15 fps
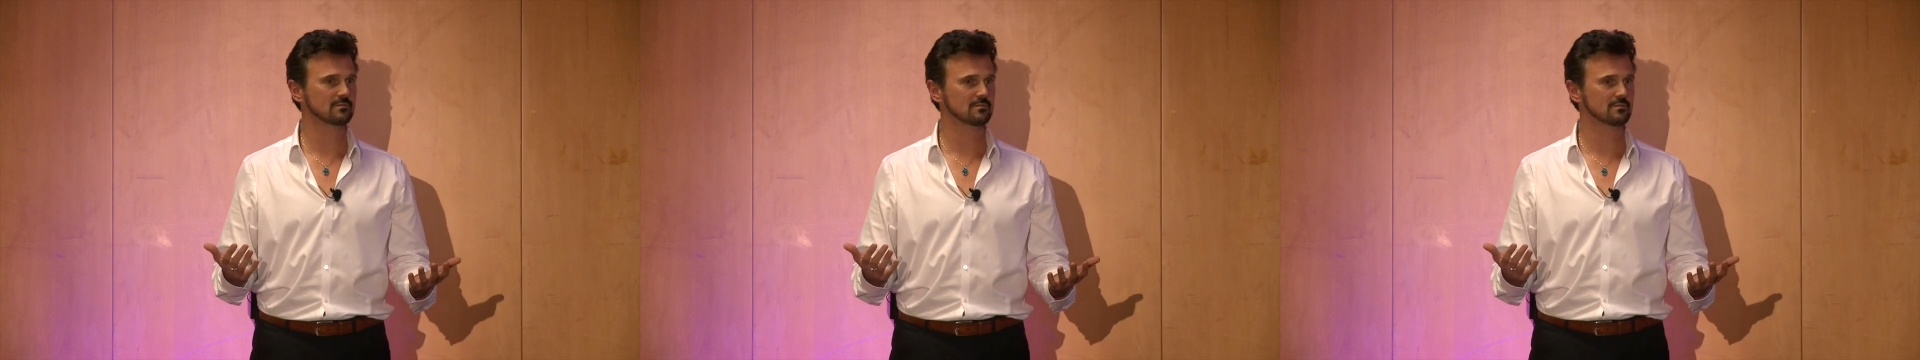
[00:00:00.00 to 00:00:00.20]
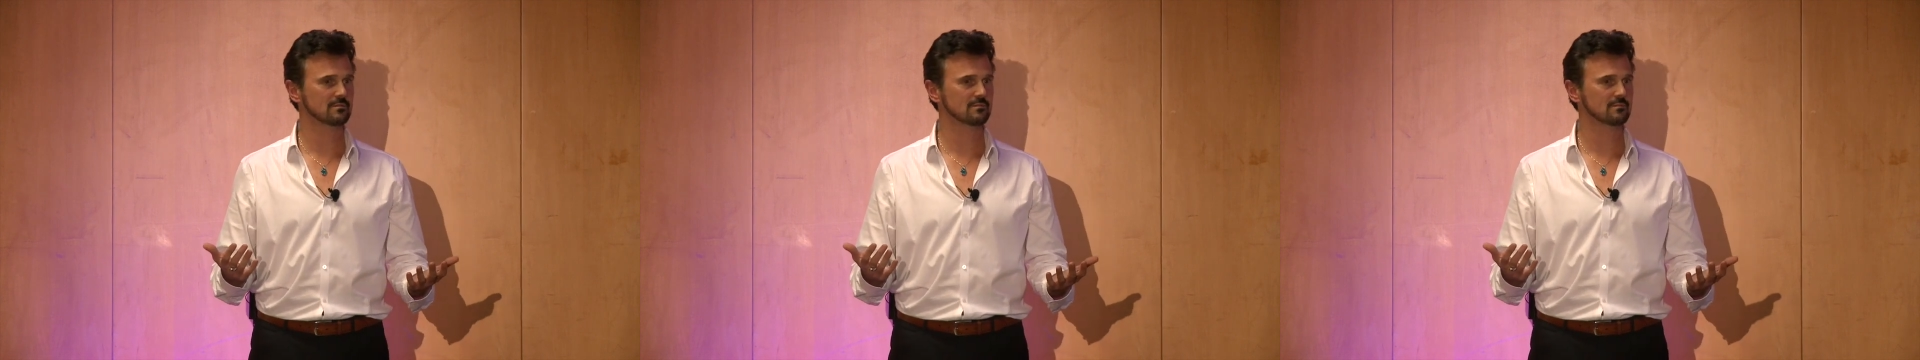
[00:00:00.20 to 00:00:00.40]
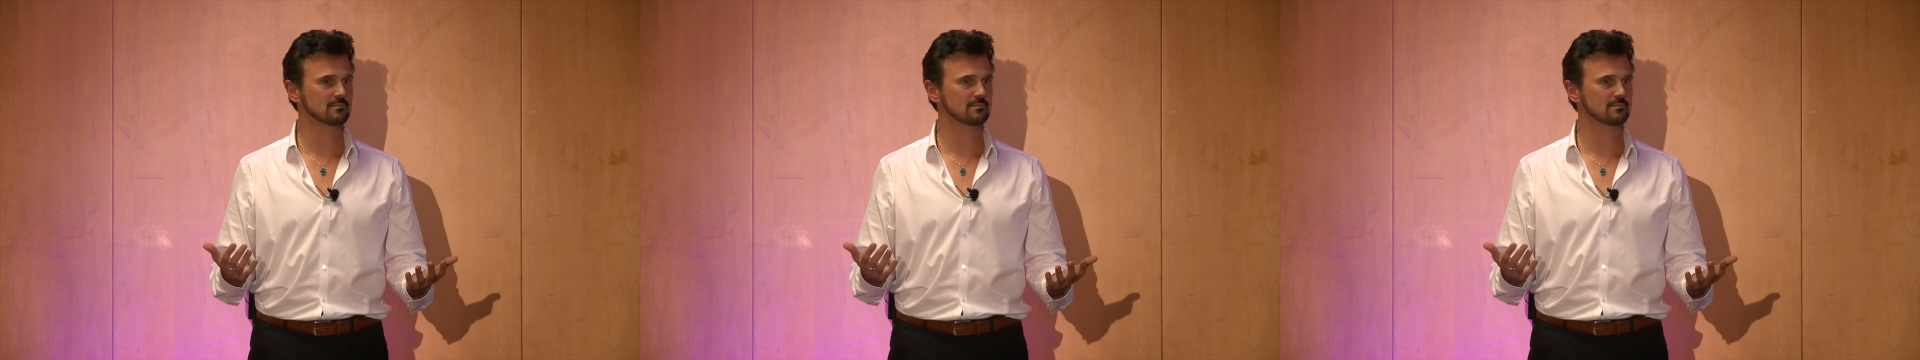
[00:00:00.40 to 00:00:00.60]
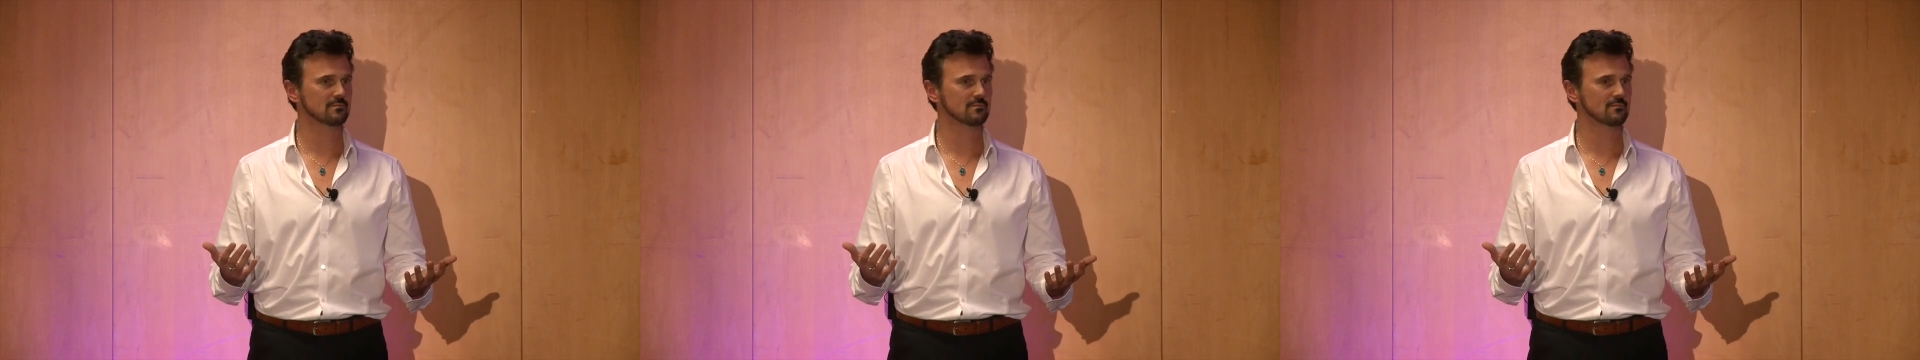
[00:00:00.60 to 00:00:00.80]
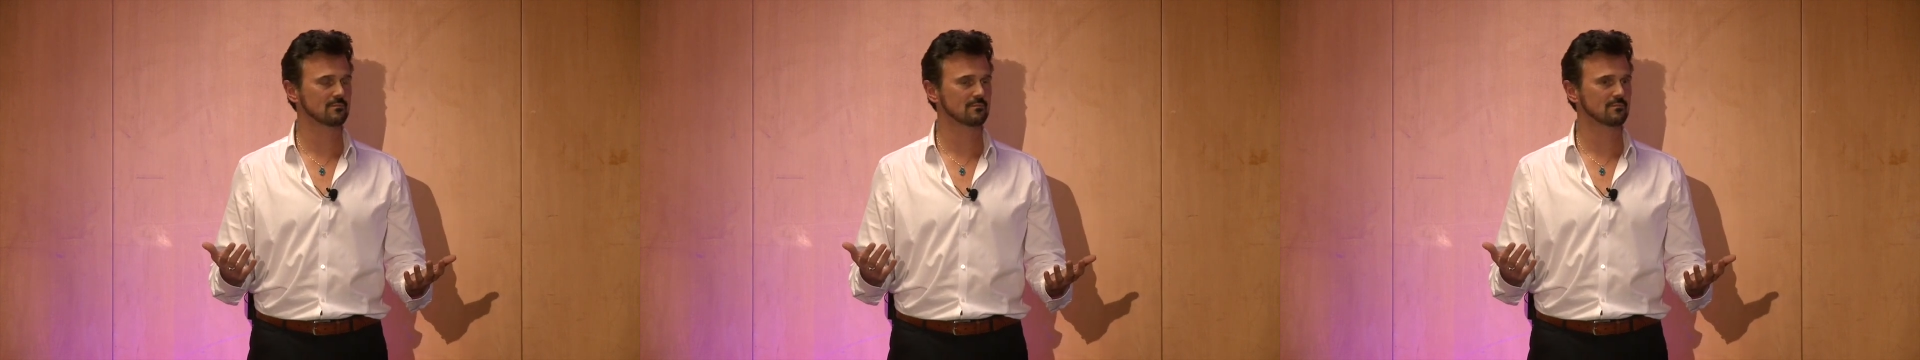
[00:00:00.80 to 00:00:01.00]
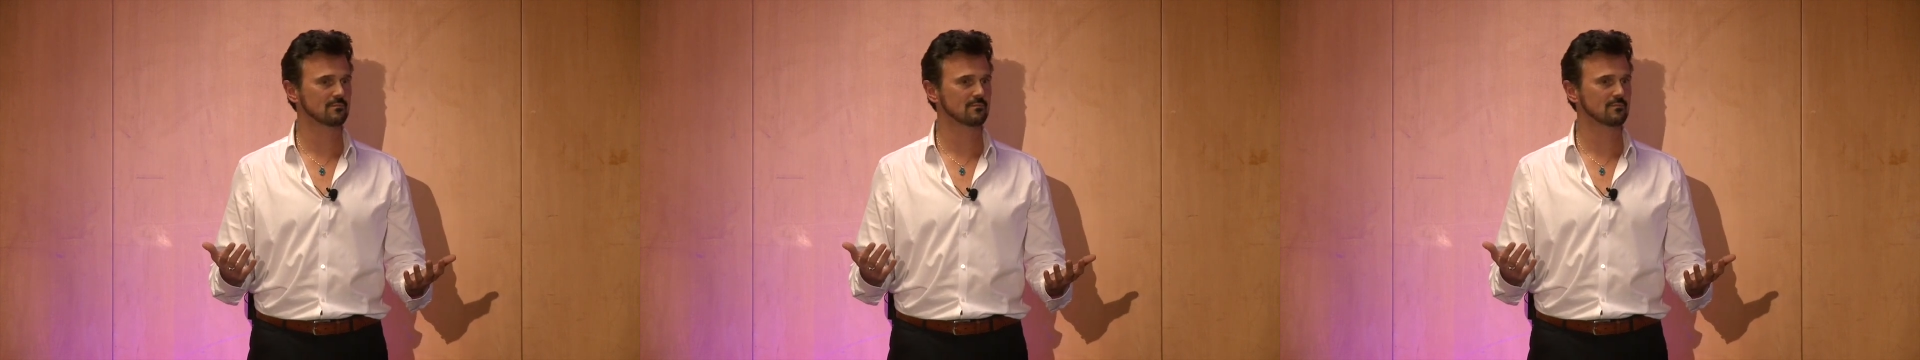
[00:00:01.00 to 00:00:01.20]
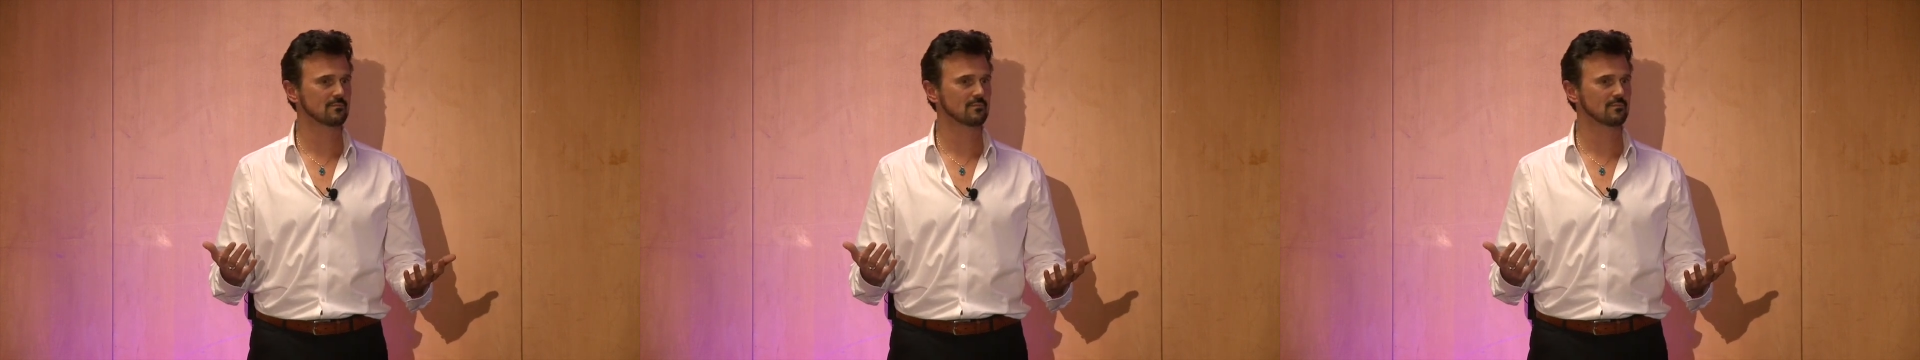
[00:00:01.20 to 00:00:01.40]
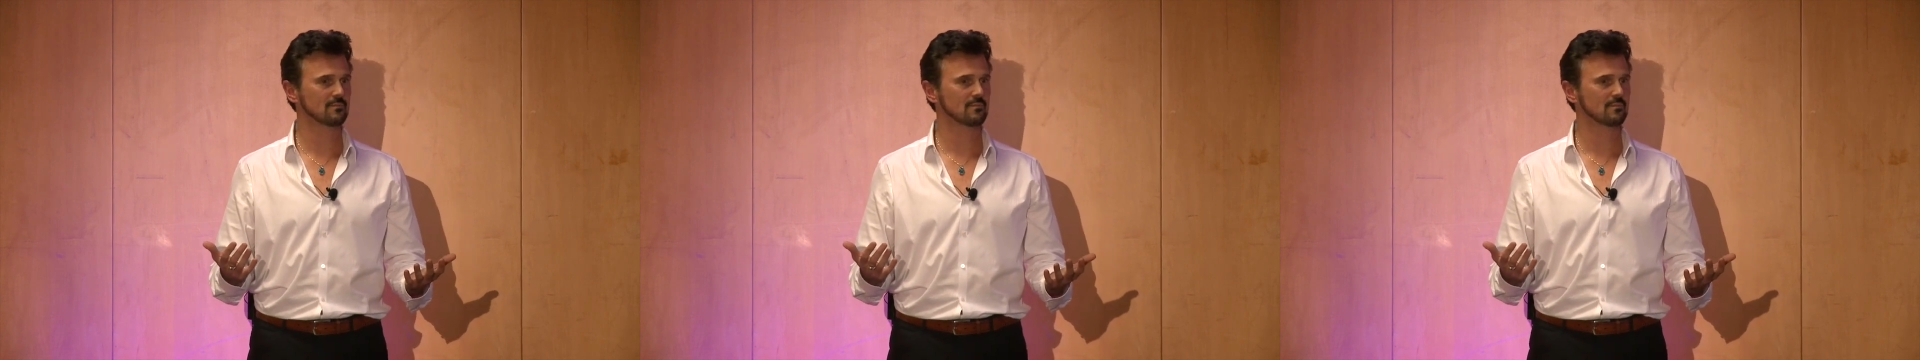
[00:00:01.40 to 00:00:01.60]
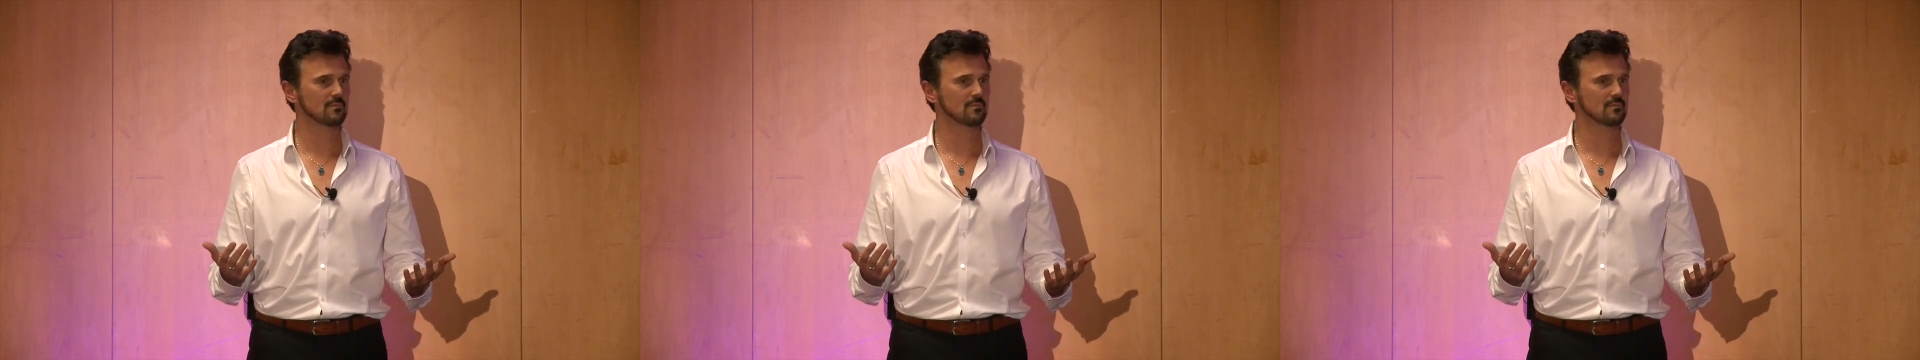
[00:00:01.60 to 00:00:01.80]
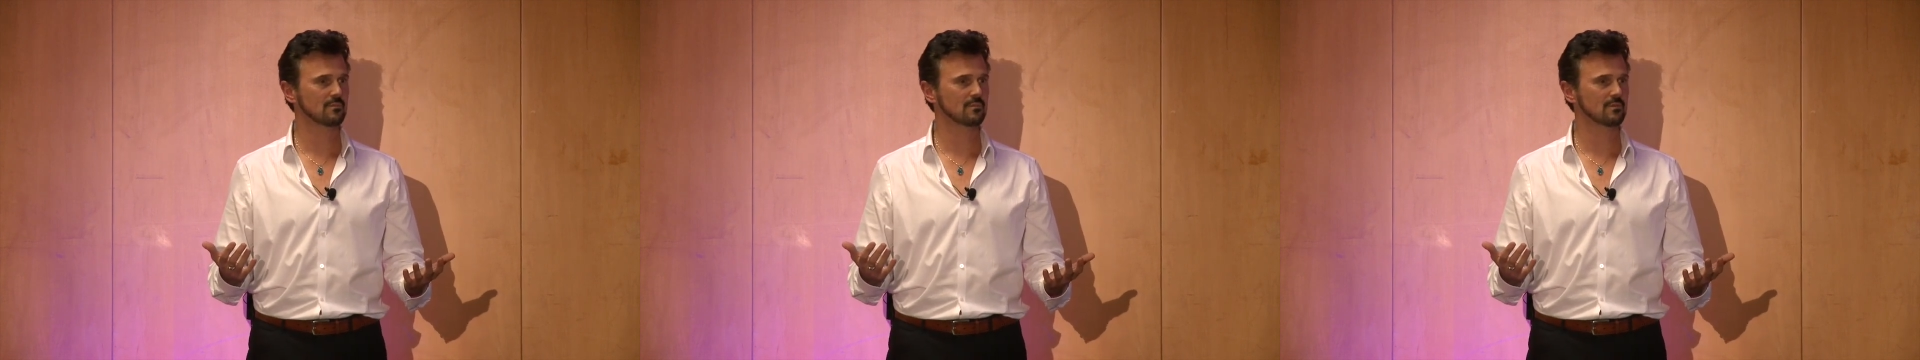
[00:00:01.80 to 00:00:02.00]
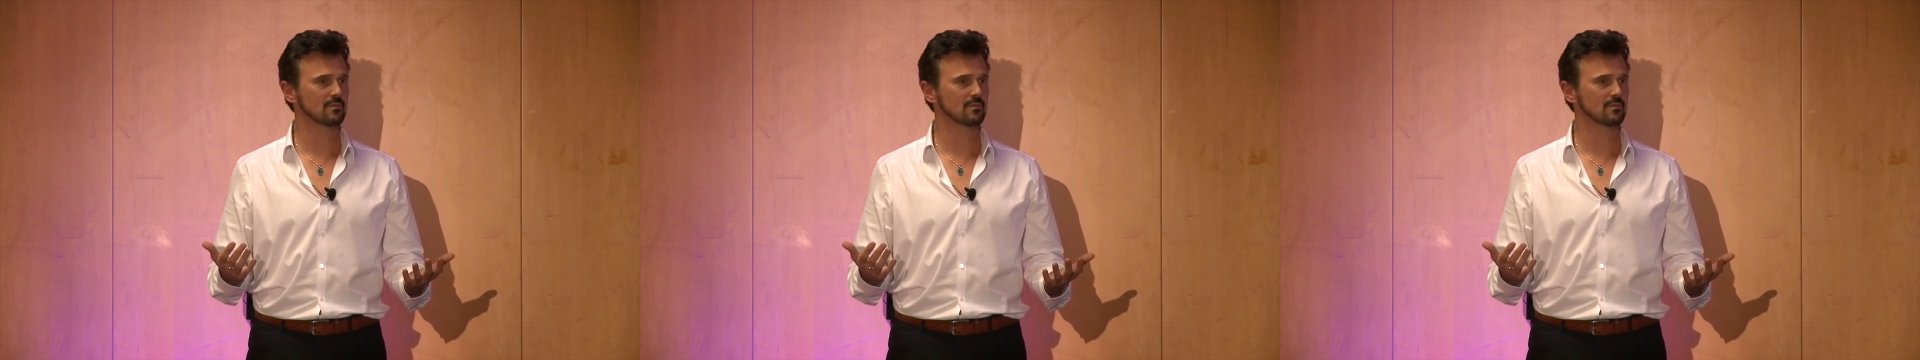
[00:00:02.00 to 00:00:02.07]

(no one is talking)